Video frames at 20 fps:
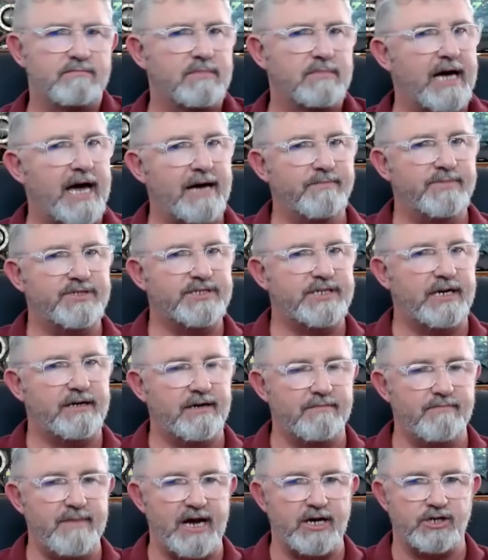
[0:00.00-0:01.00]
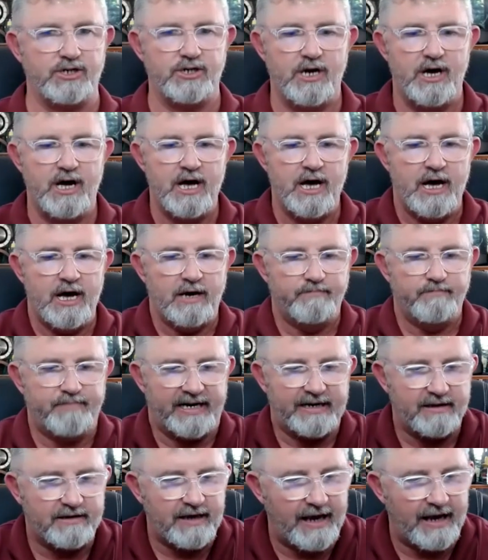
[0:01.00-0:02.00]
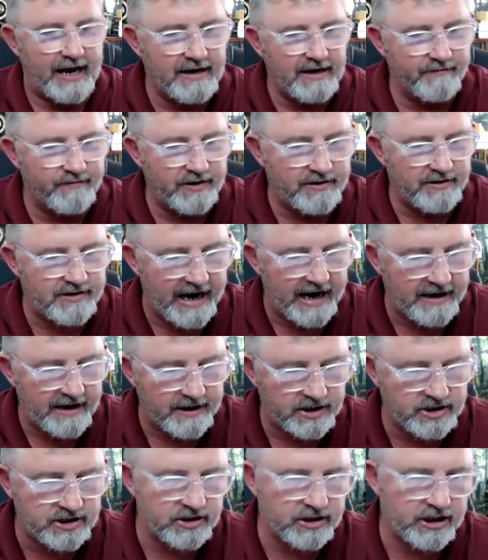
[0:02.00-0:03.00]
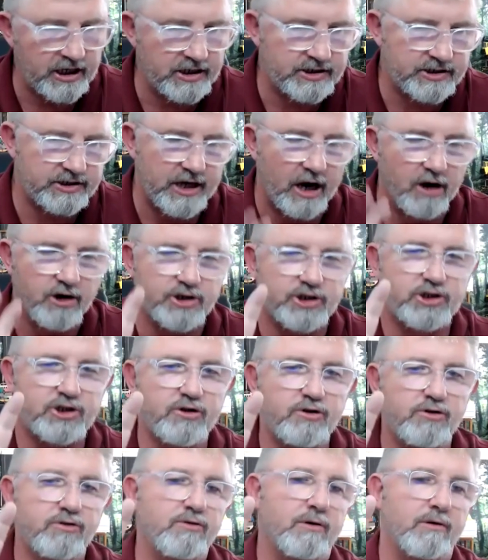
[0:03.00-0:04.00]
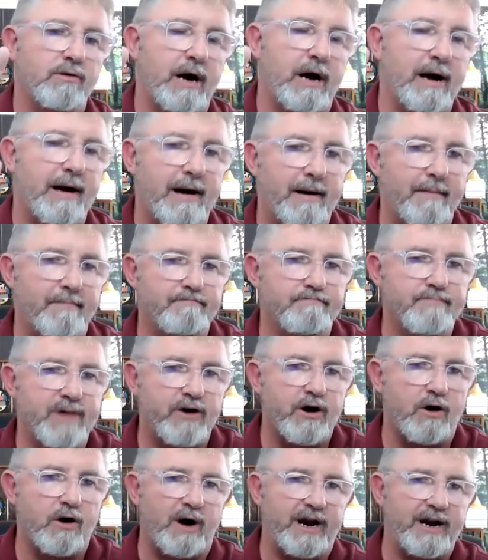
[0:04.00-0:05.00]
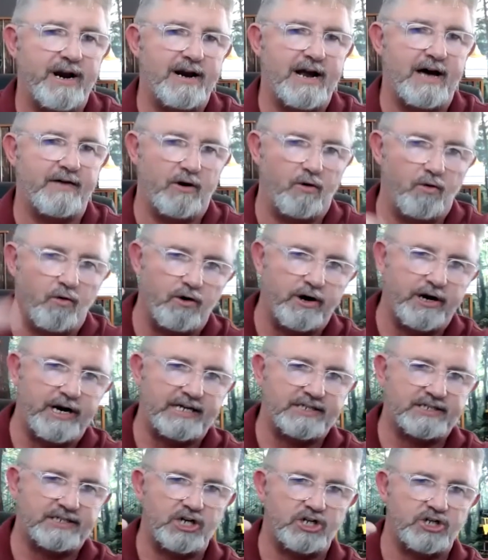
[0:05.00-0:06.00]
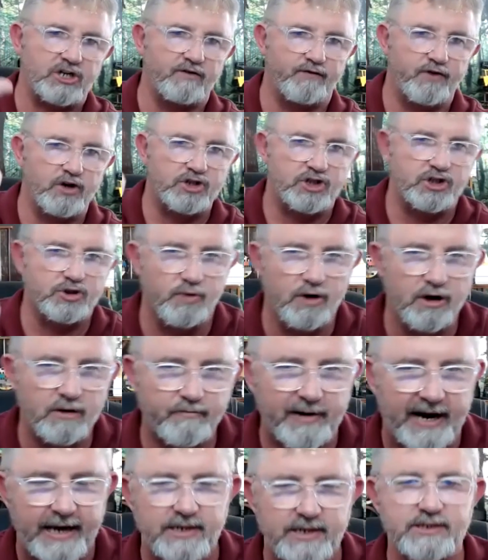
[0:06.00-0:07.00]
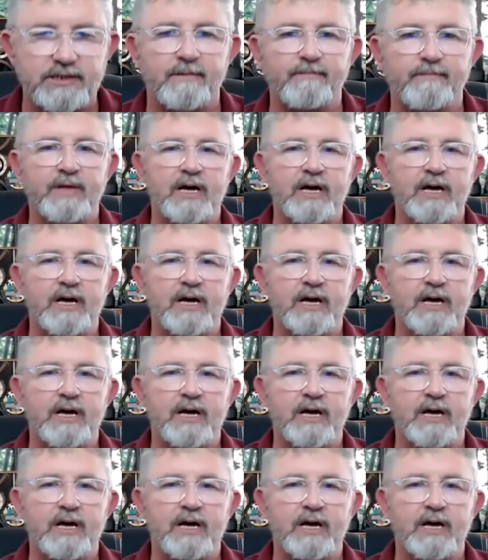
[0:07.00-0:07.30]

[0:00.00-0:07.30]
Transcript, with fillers: Game, set, and match. Hmm. But at the end of the day, there's there's those two uh, mirror one another: organization versus workplace.